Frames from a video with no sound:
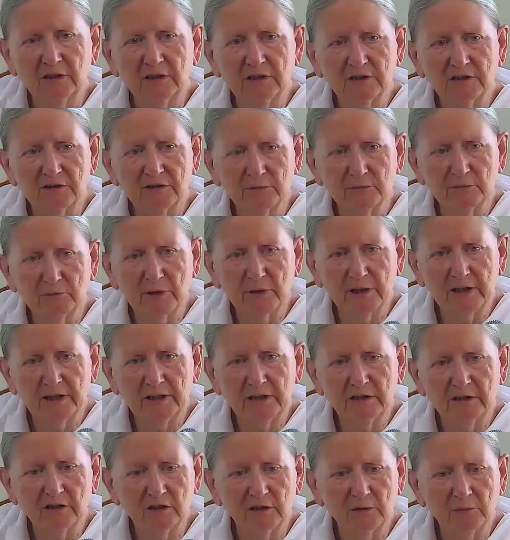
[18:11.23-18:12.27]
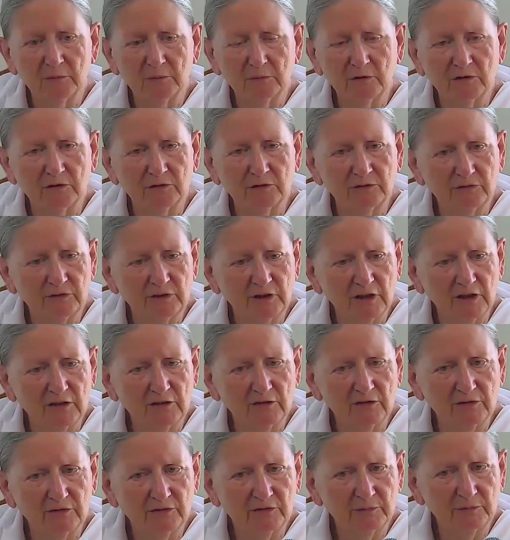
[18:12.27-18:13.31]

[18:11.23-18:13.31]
is made up of love,